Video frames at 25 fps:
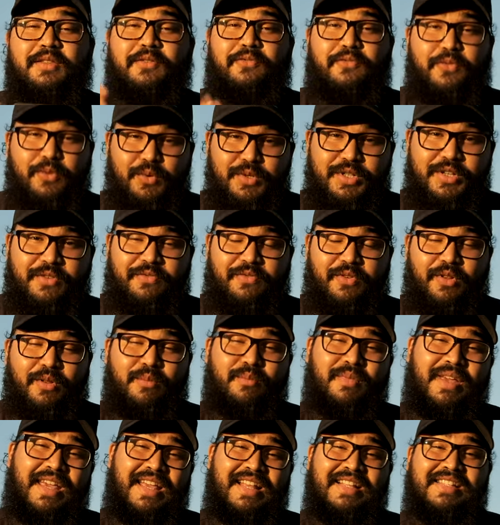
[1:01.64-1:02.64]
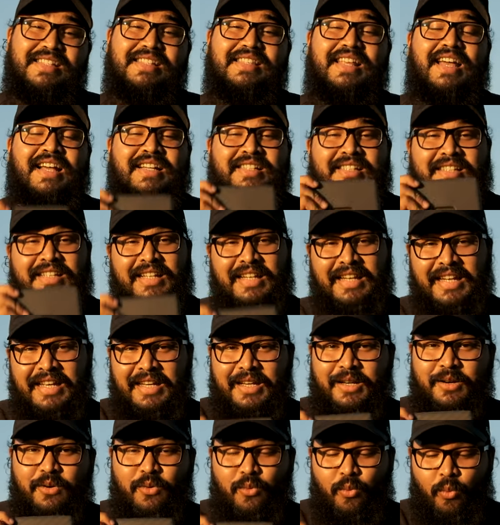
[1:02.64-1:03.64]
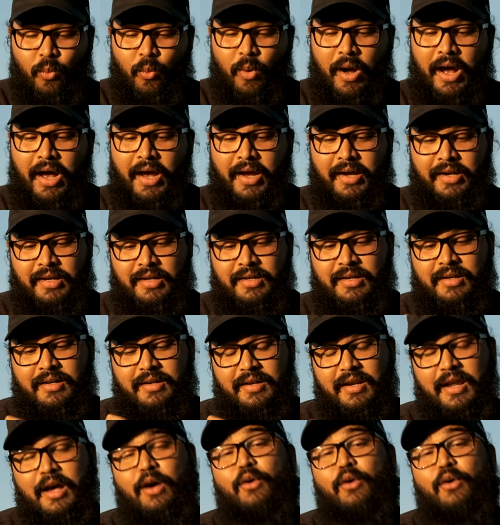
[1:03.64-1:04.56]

the Fujifilm Instax Link Wide.